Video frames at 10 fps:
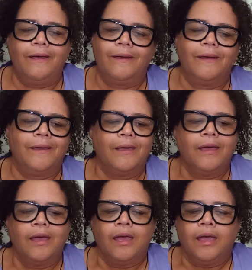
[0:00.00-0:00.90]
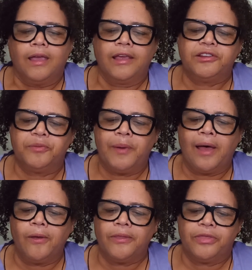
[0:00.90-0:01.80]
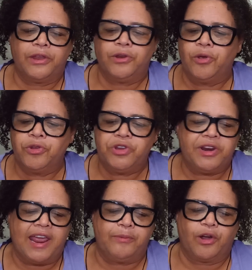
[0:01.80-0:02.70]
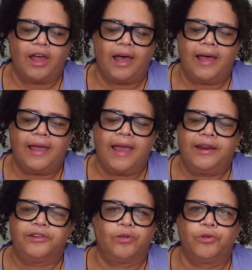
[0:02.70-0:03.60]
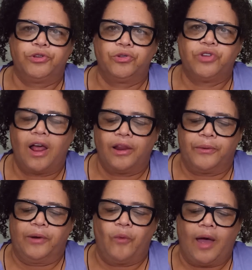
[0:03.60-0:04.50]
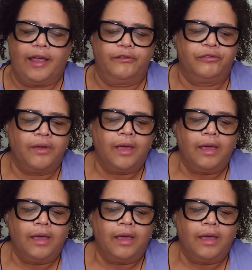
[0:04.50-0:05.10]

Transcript: it's about the nosy neighbor guy and his also tolerant wife